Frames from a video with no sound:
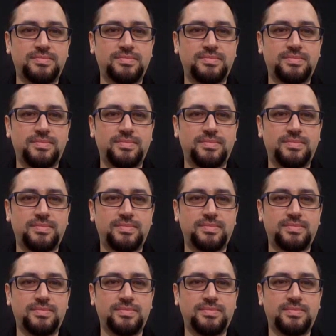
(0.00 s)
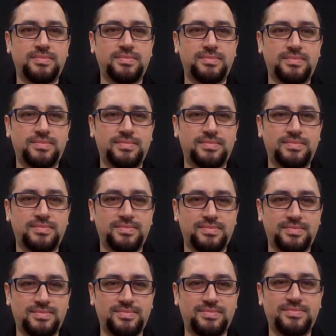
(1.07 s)

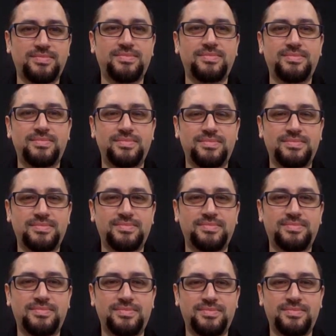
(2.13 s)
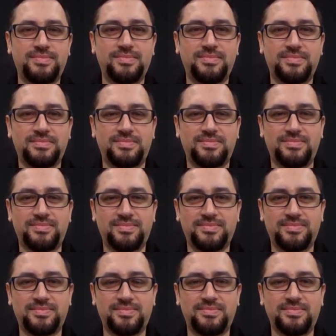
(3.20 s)

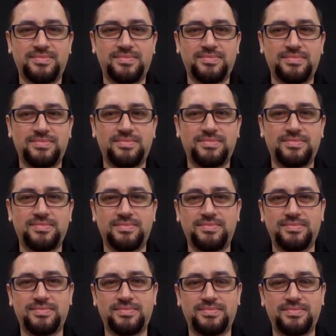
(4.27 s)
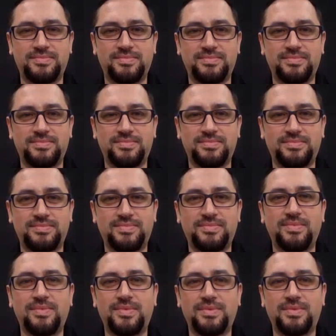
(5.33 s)
[no speech]